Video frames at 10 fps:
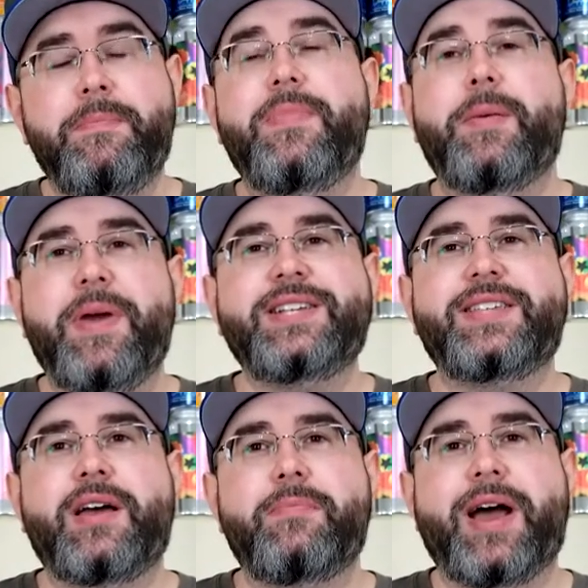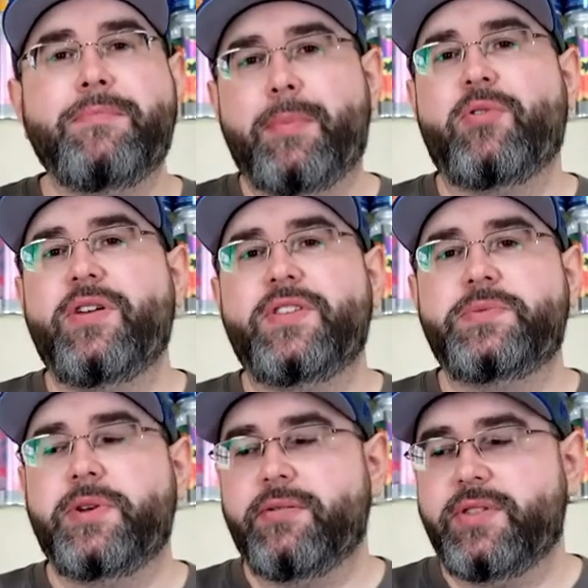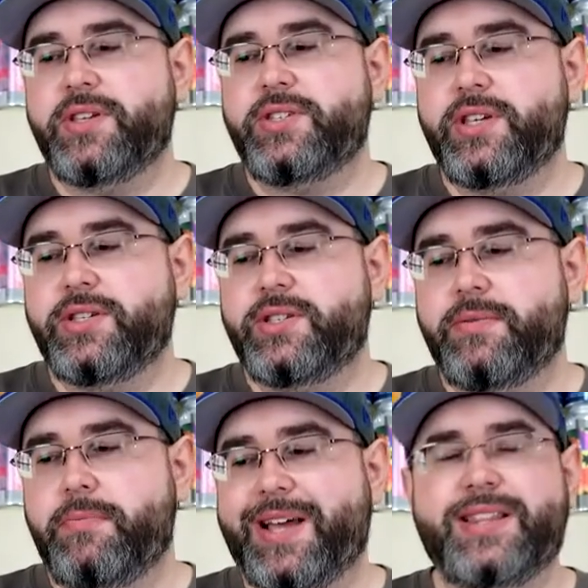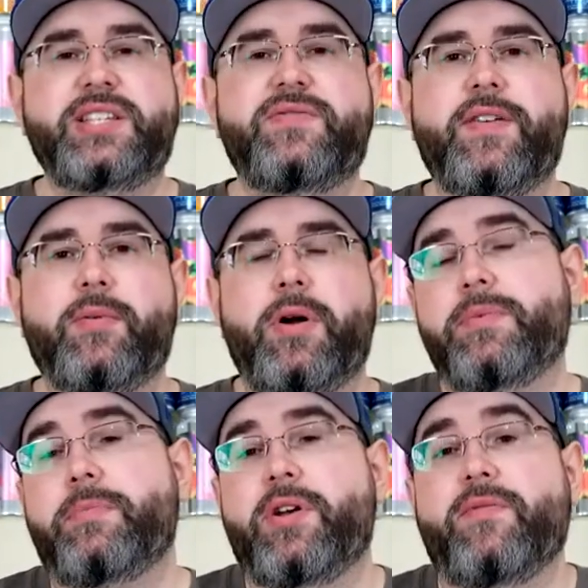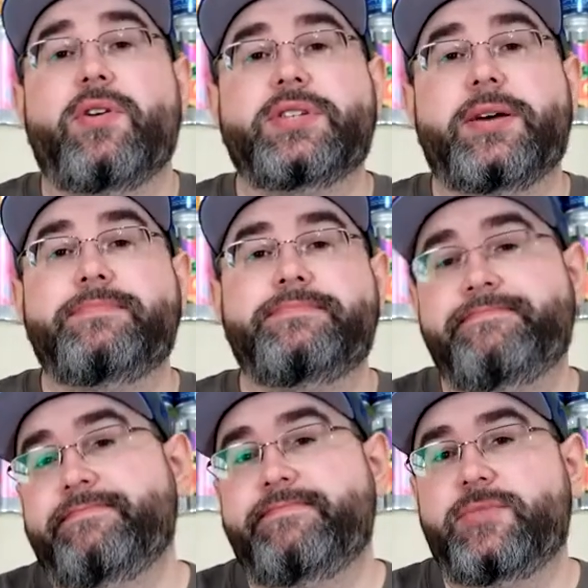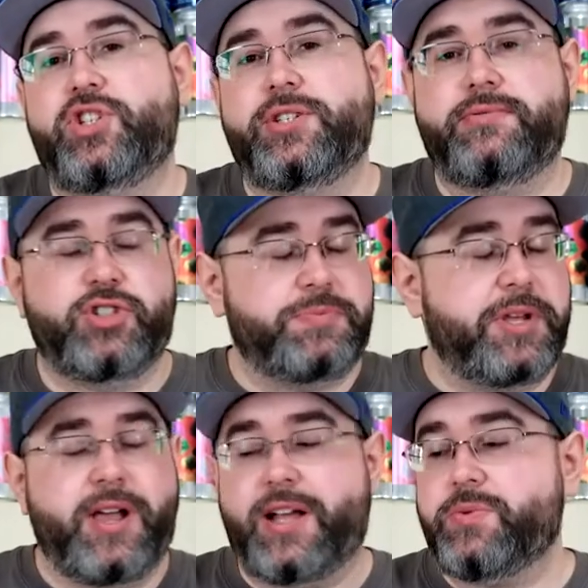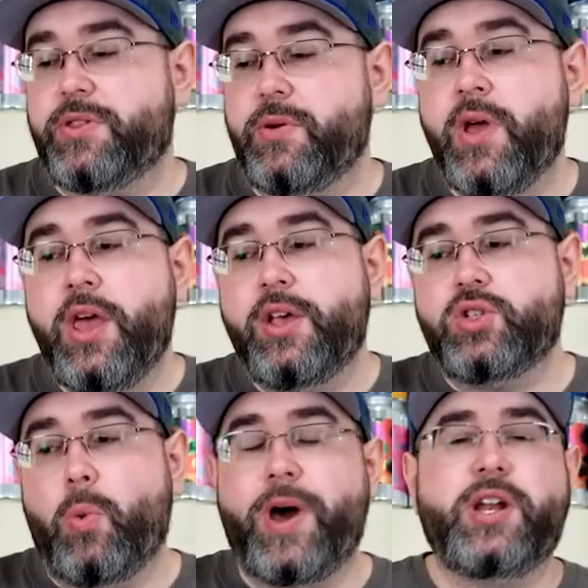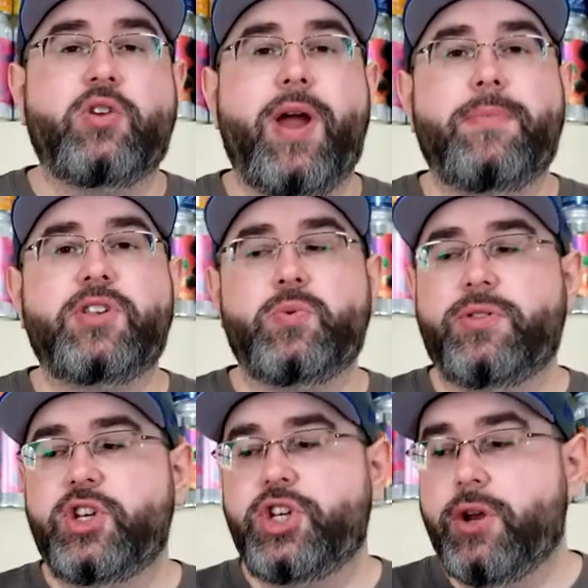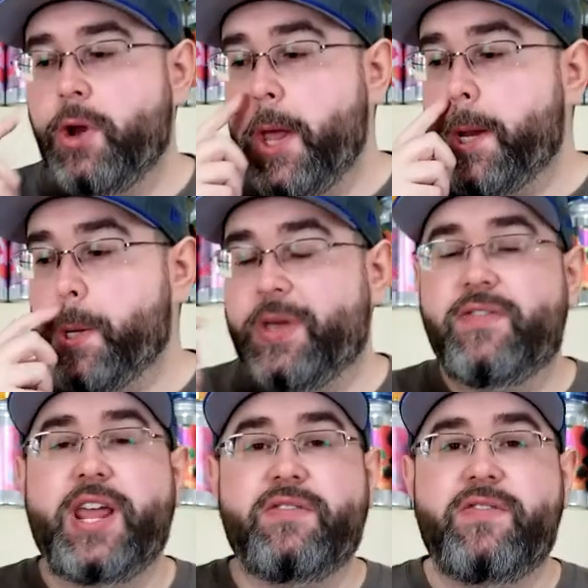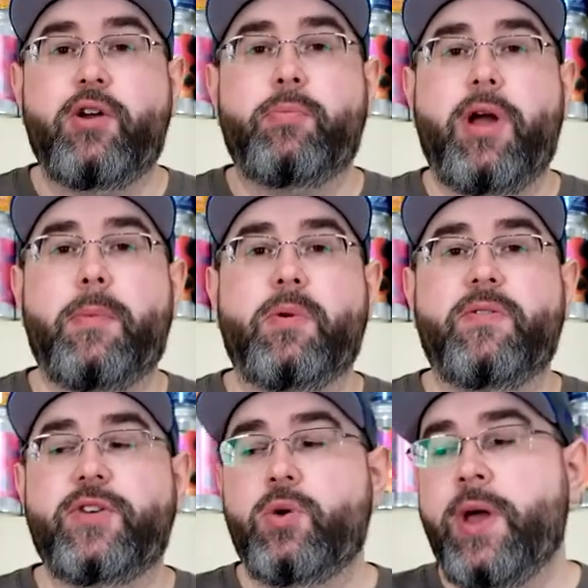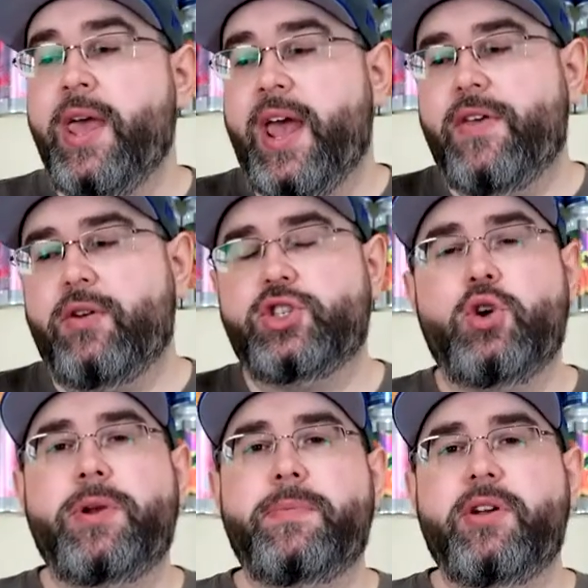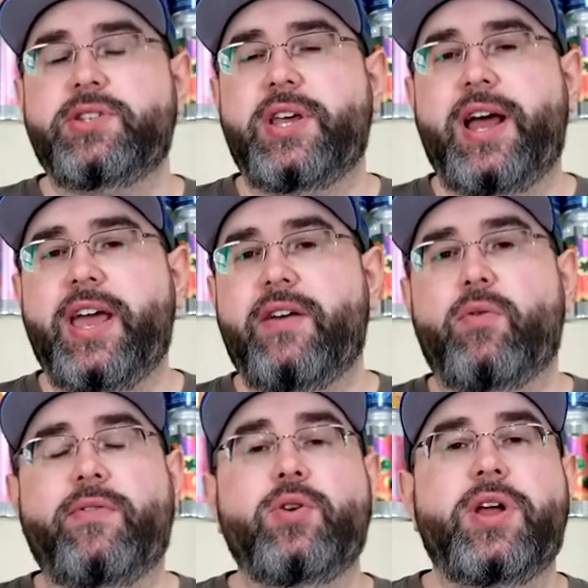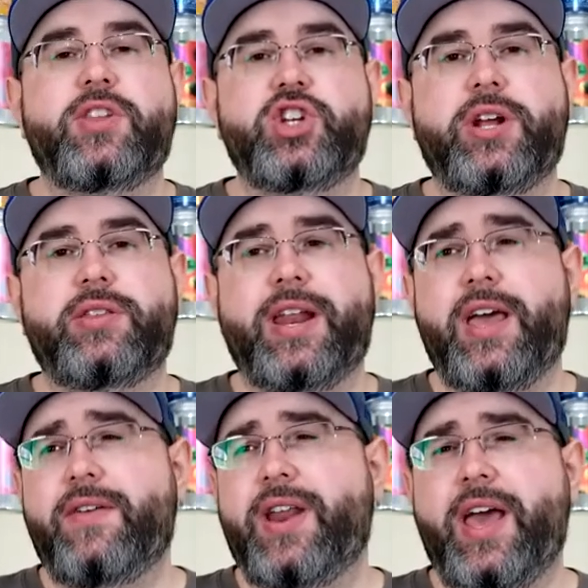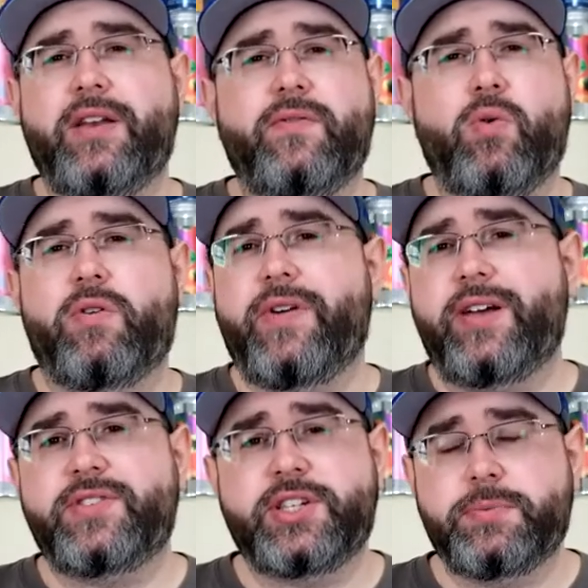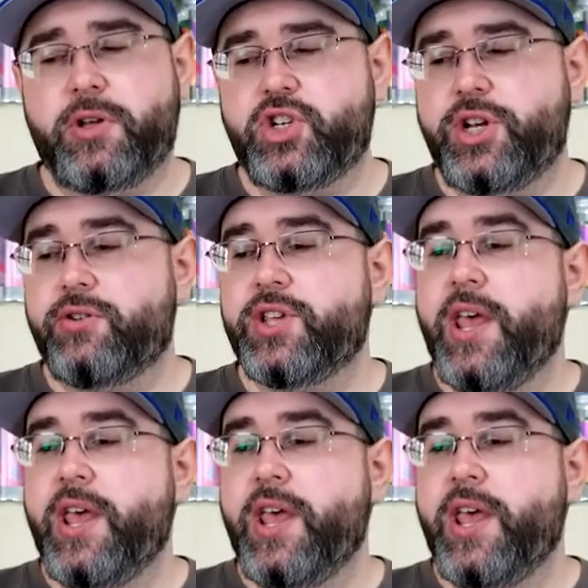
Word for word: my memory of this beer, this is my least favorite pumpkin beer of all time. Just being honest with you. So I wanted to grab this one this year to give it a fair and proper review. And there are so many beers that I have reviewed on the channel that I haven't had in 4, 5, 6+ years